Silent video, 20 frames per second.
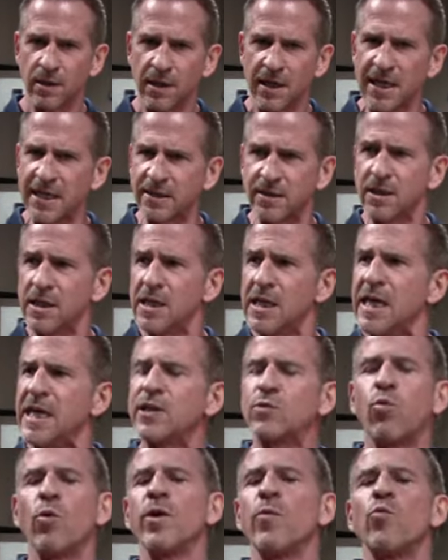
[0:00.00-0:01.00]
is
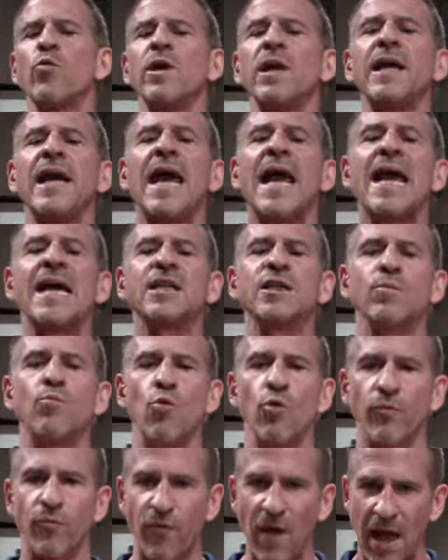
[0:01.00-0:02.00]
what really adds
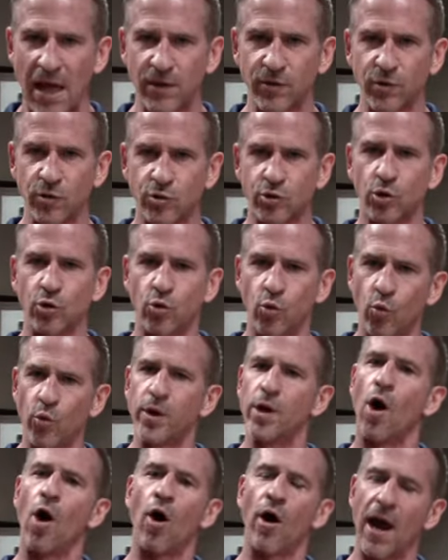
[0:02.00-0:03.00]
more value to who
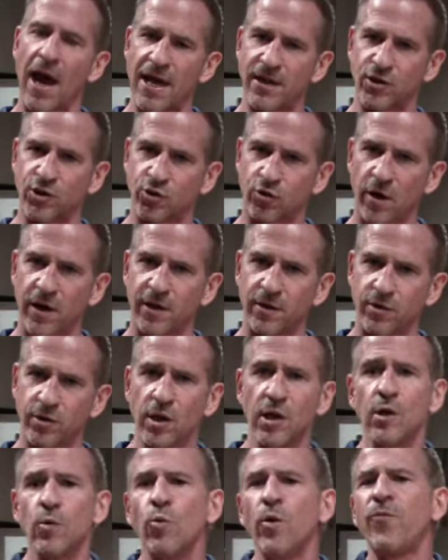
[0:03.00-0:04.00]
we are as trainers.
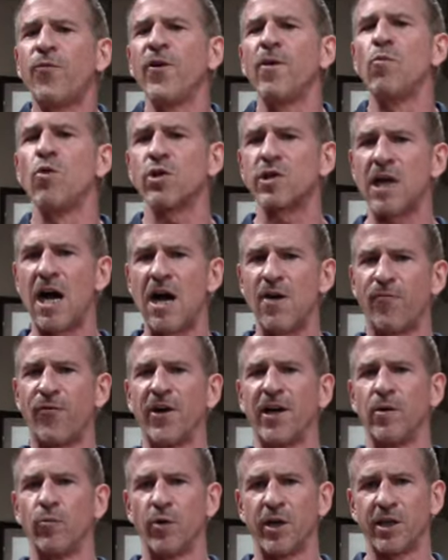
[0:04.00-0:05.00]
We feel more
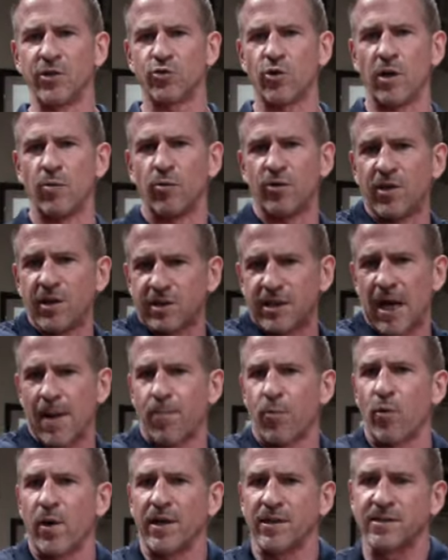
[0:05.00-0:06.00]
confident if we can train with this
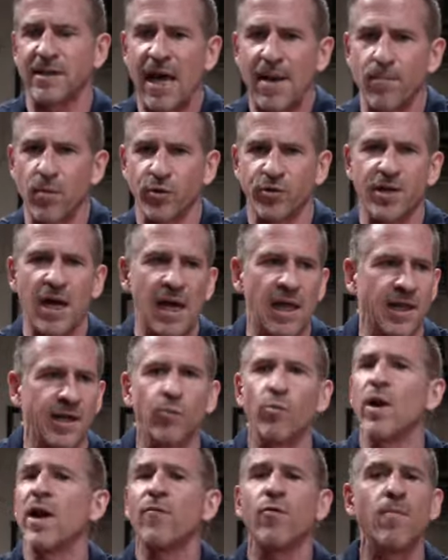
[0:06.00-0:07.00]
apparatus, that modality,
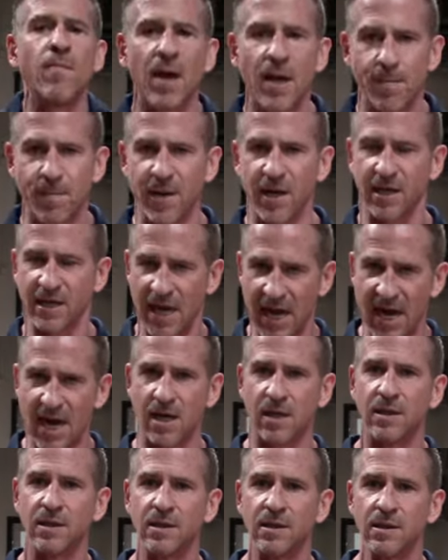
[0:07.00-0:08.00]
whatever it might be, yeah?
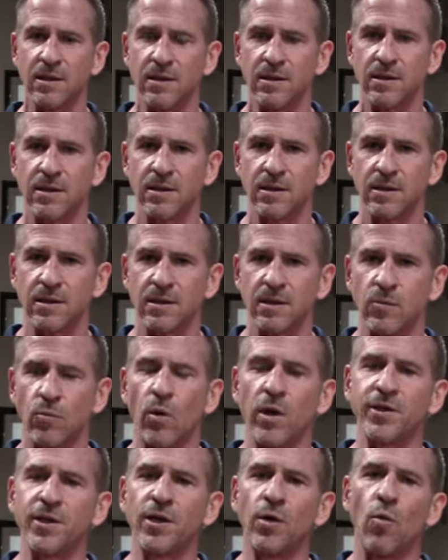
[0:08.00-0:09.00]

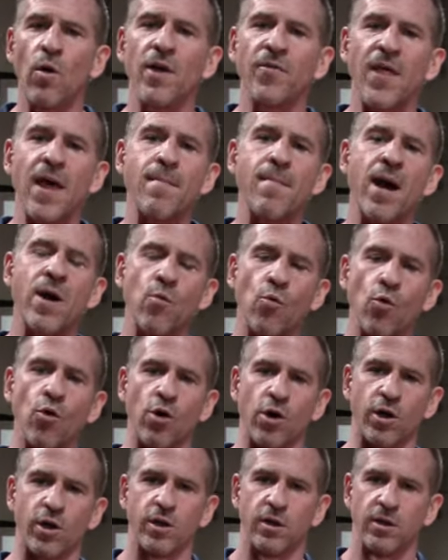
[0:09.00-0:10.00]
Well, you know what? That might
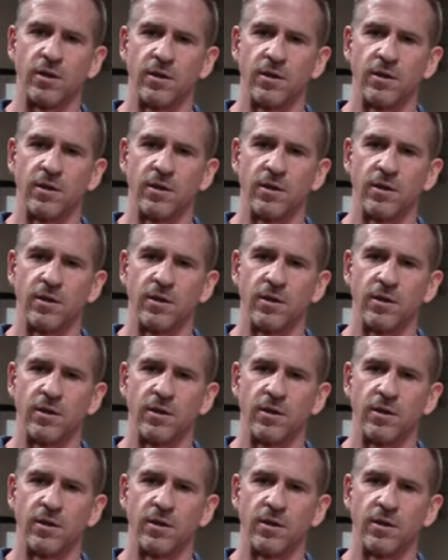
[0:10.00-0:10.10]
work